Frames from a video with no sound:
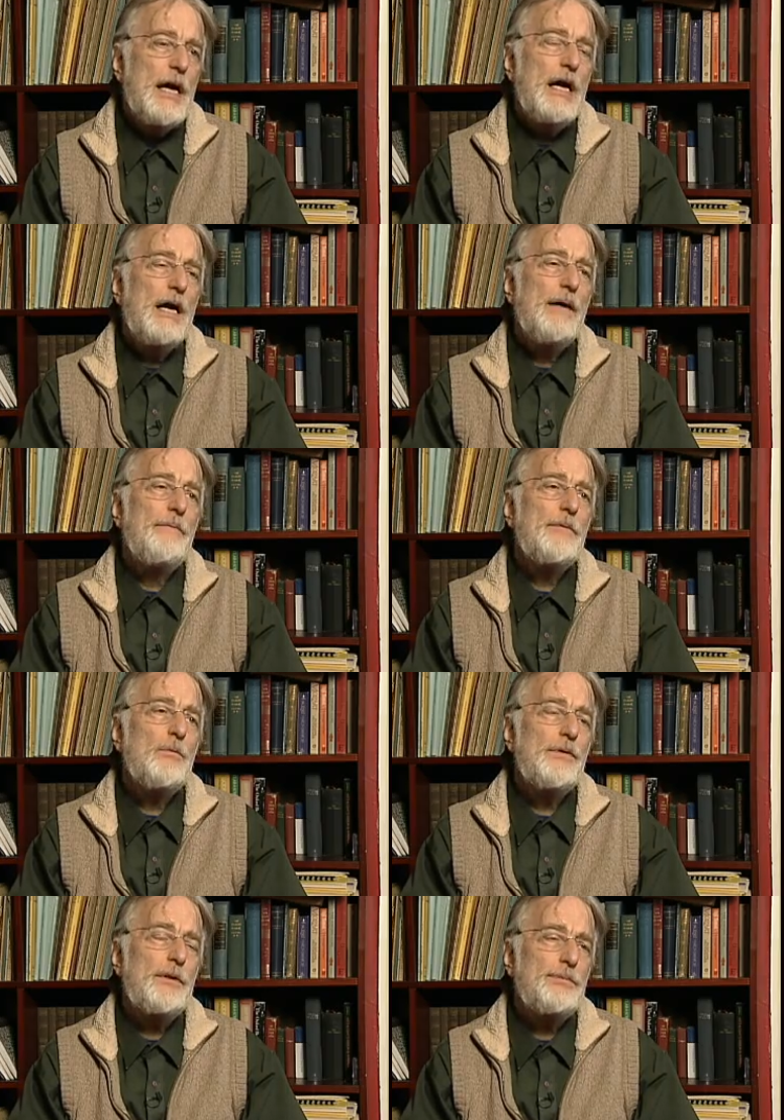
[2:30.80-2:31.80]
um,
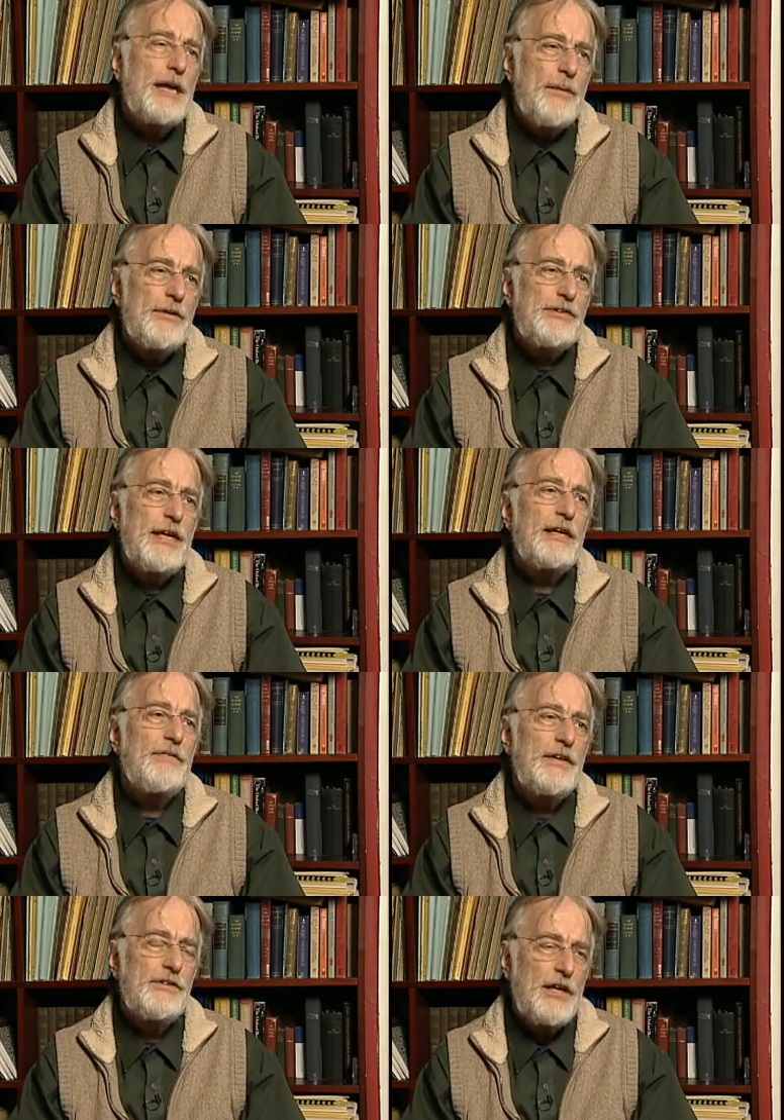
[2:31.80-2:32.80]
with the promise that if
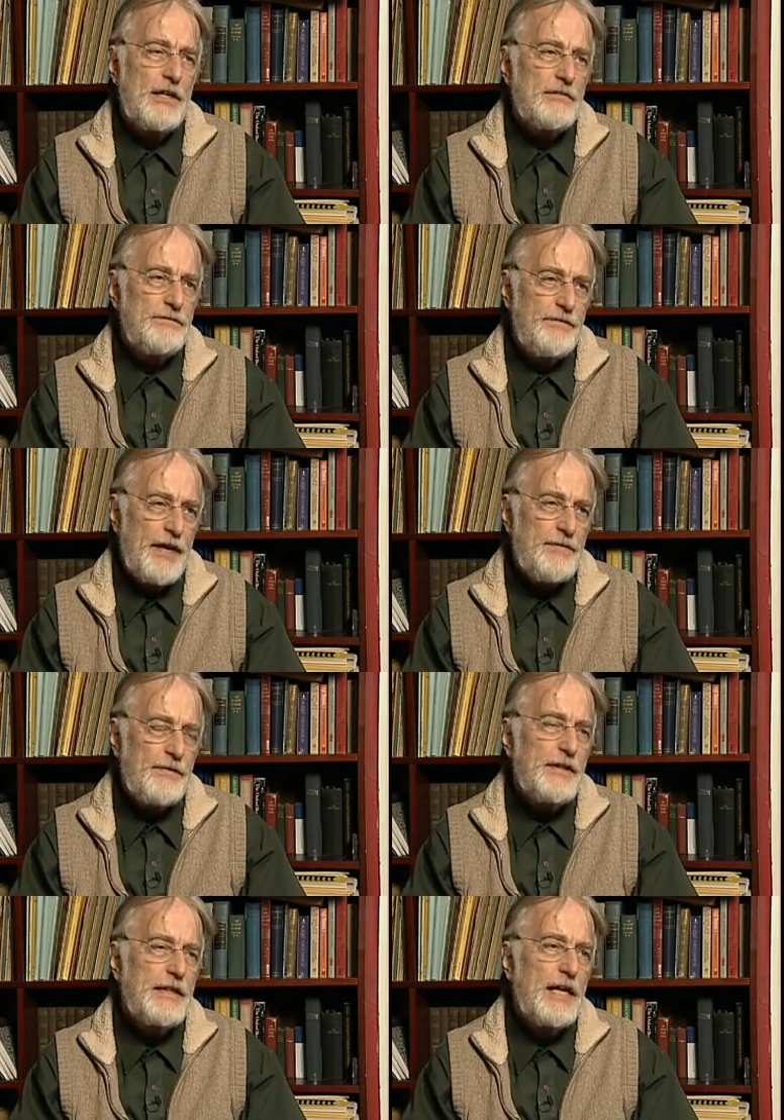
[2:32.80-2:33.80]
these are
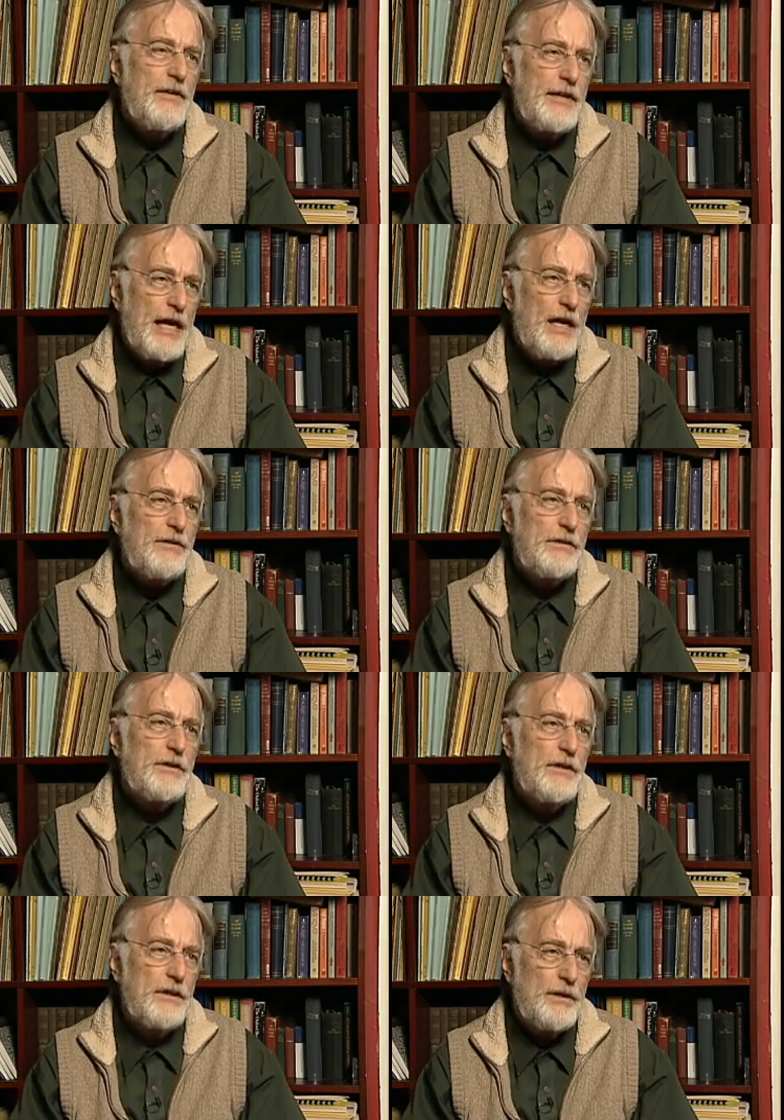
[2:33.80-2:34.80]
faithfully carried out
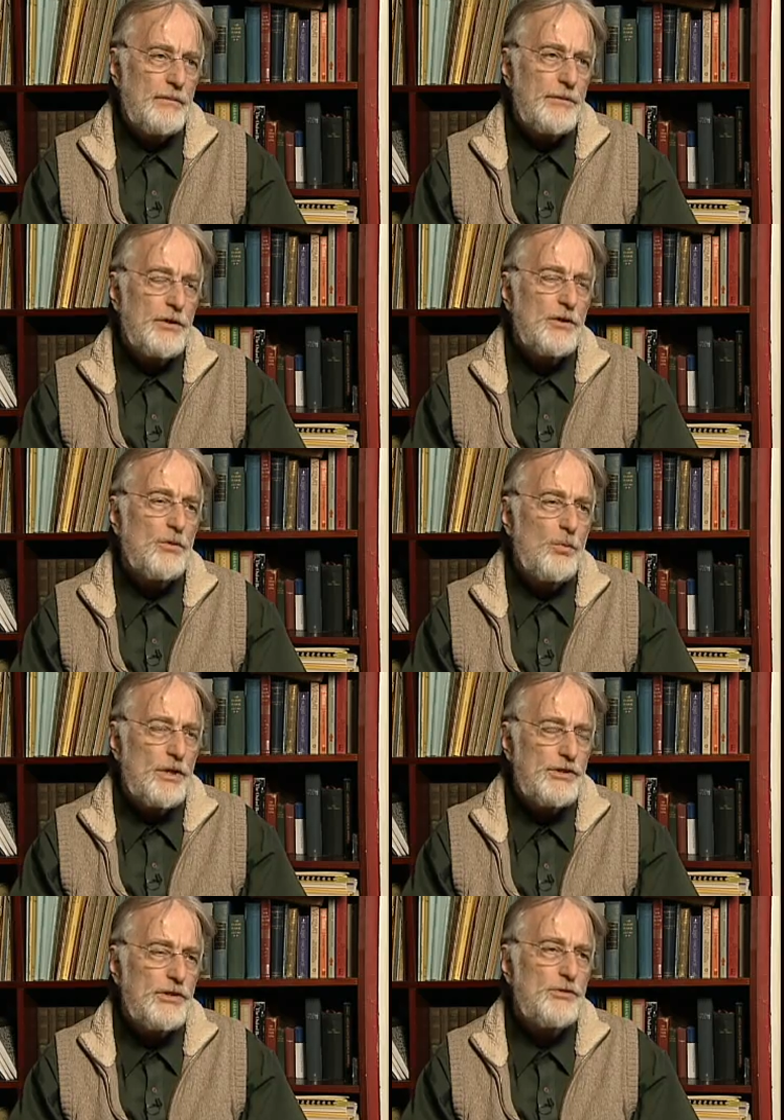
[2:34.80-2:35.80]
um, your
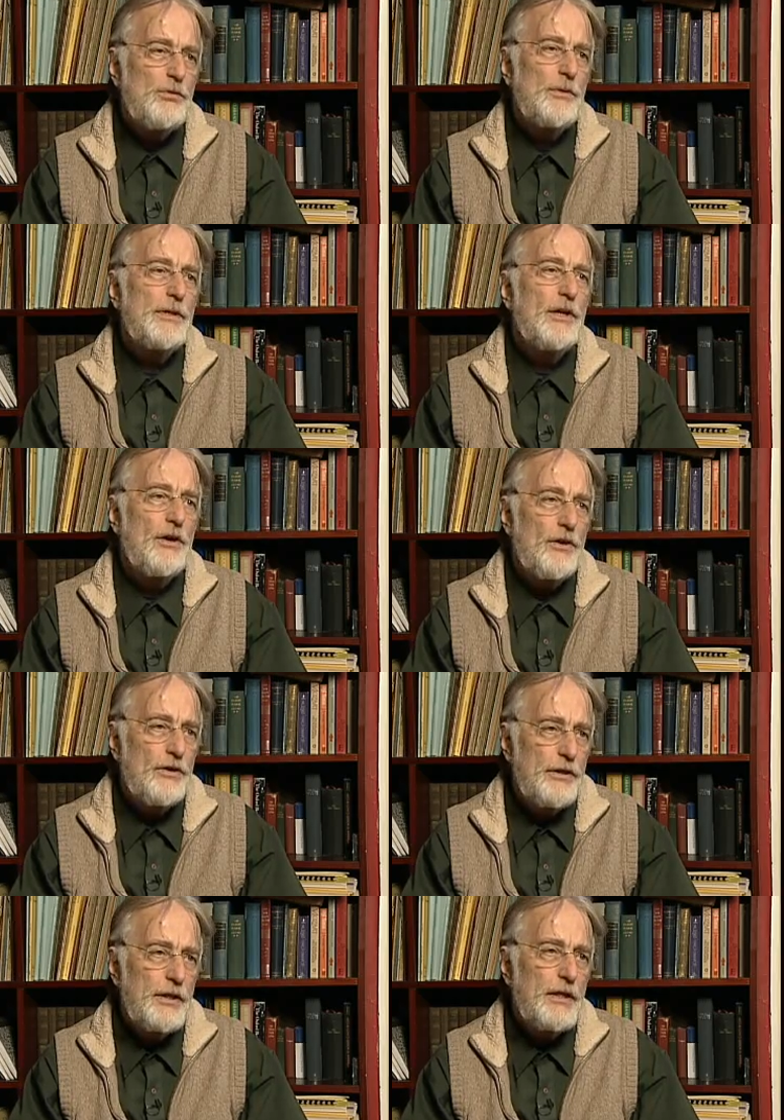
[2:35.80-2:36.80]
wishes will be
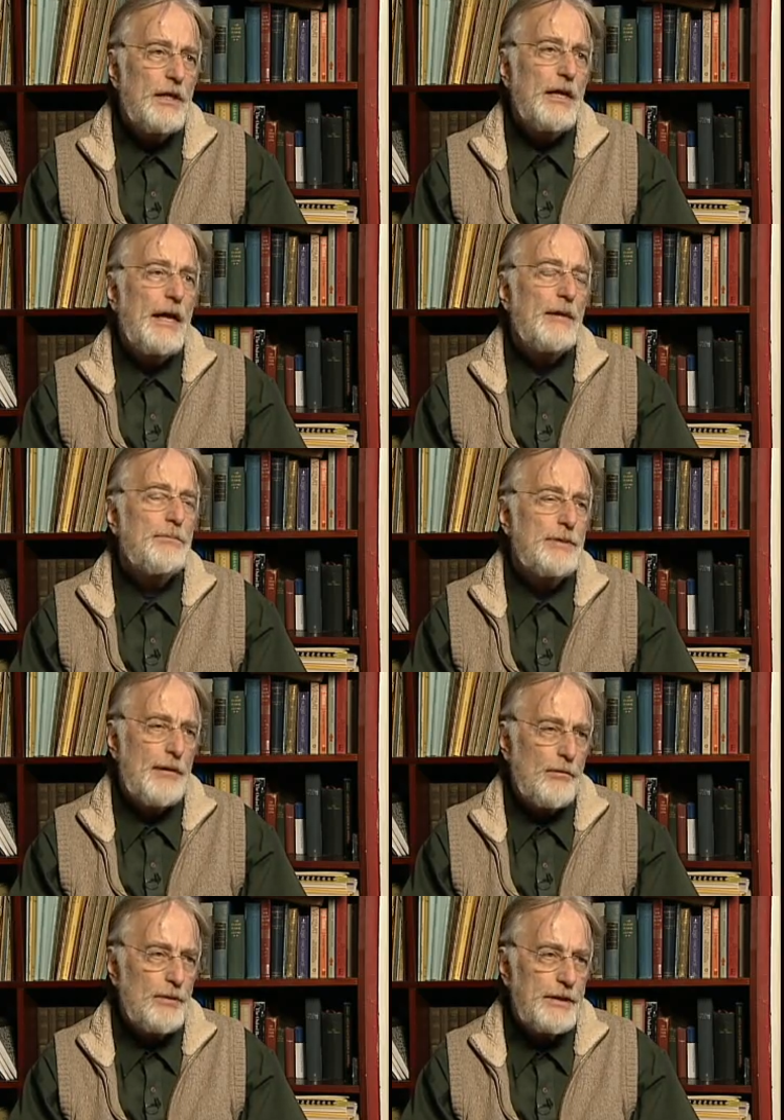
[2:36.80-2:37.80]
heard and
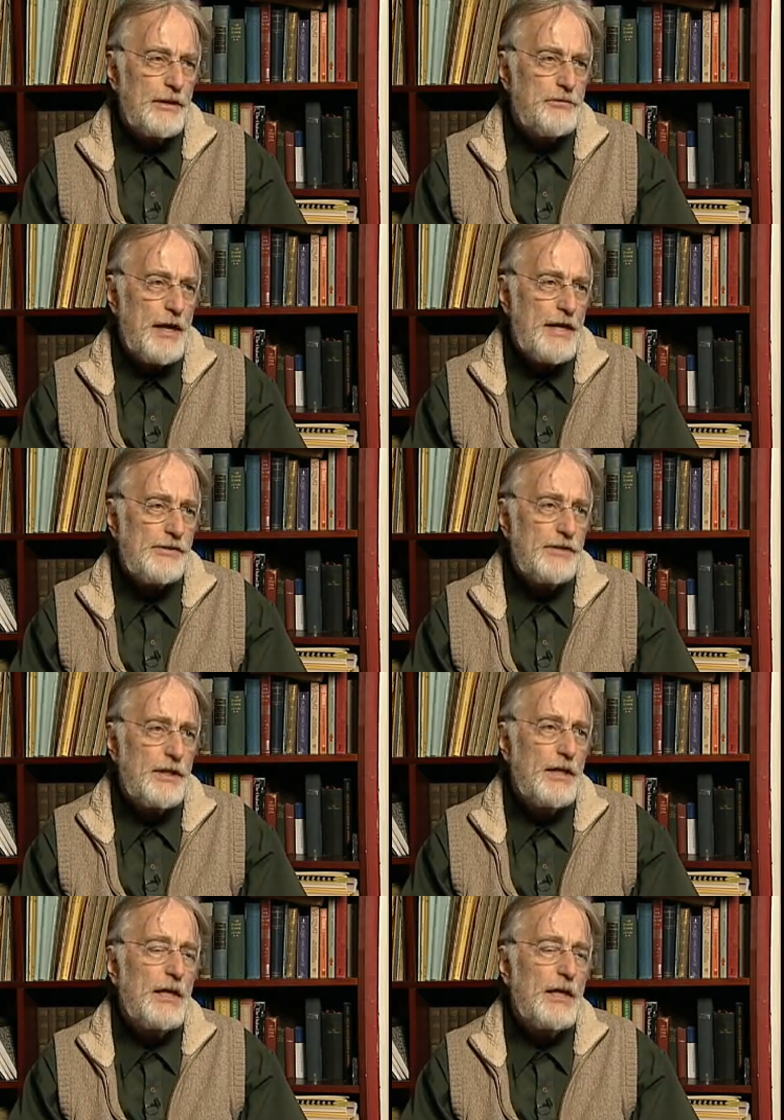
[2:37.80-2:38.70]
probably addressed,